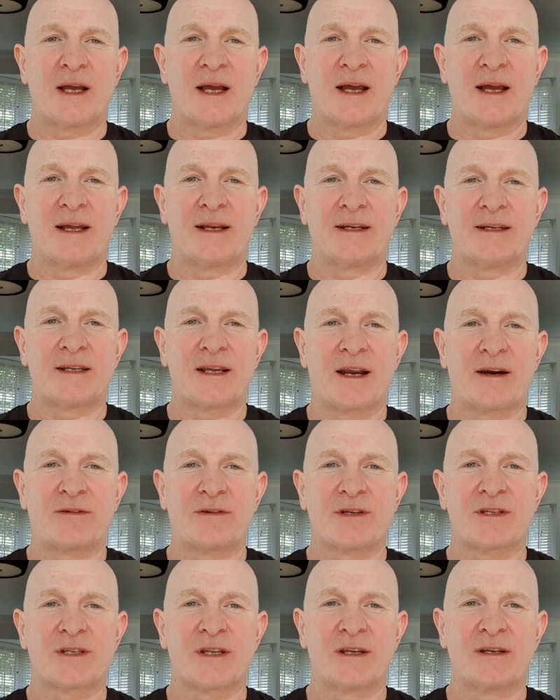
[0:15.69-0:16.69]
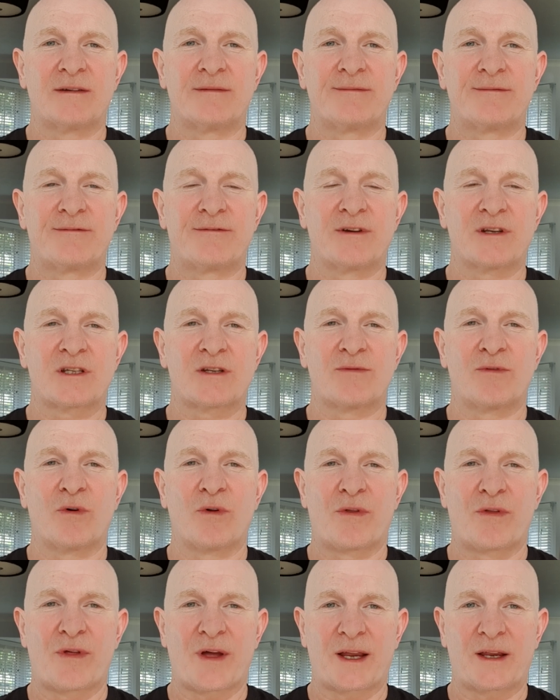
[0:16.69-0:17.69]
and Harrison, first of all,
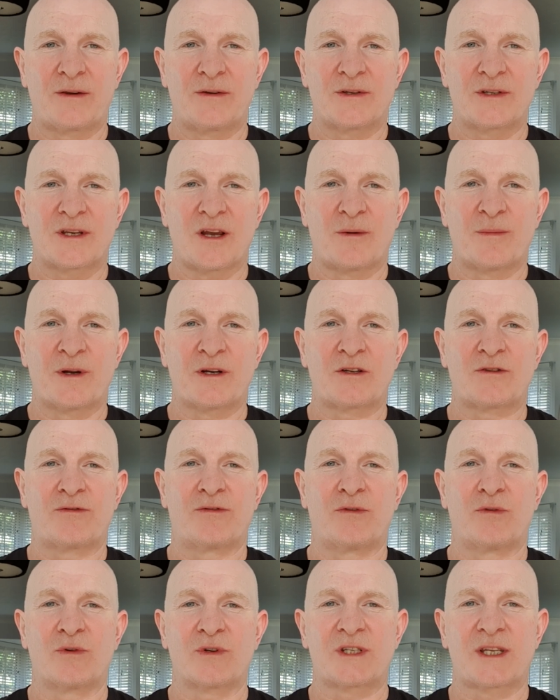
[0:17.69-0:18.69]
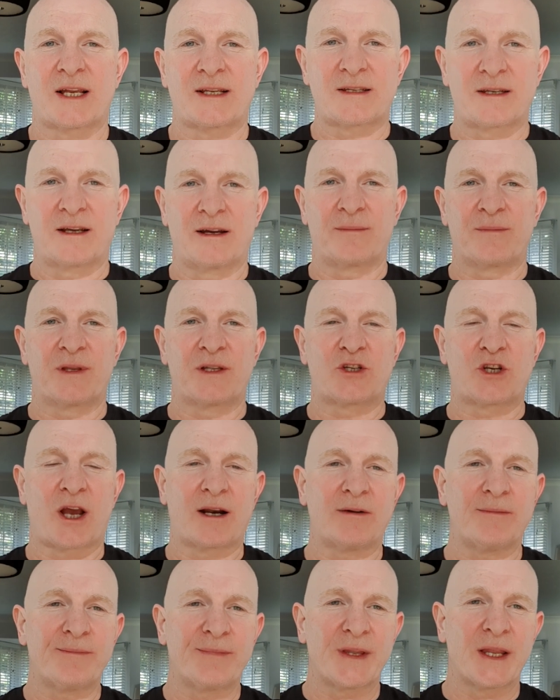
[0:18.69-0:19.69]
thank you so much for setting up the
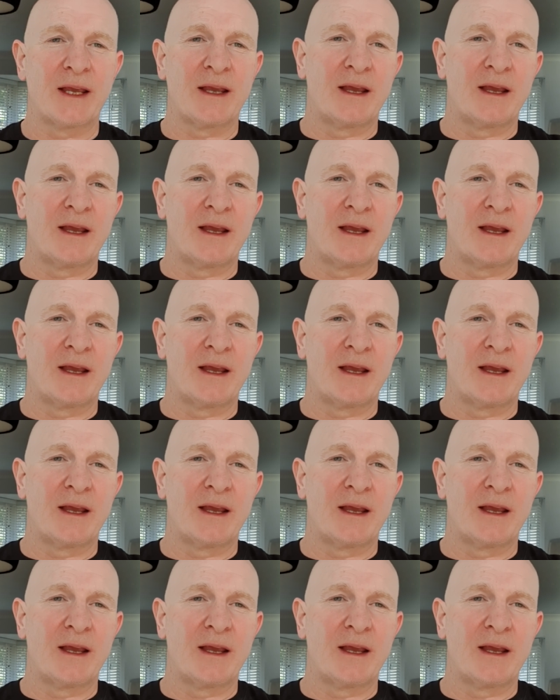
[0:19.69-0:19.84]
channel.